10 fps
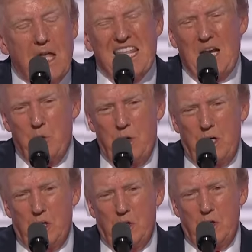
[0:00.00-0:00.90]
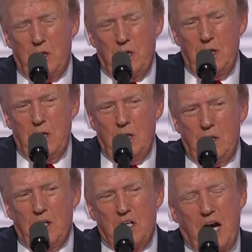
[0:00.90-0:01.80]
They didn't want to do it.
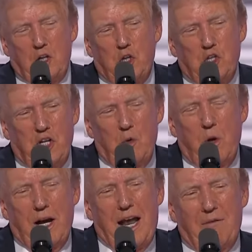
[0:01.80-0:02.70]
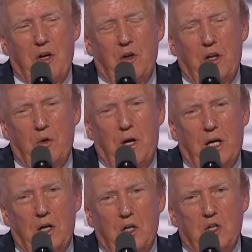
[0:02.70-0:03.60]
The doctors didn't want to have it on their
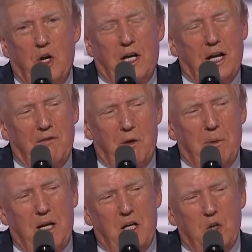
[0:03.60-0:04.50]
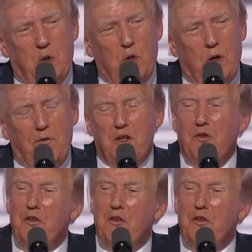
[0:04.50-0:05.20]
record, so I got everybody into an office.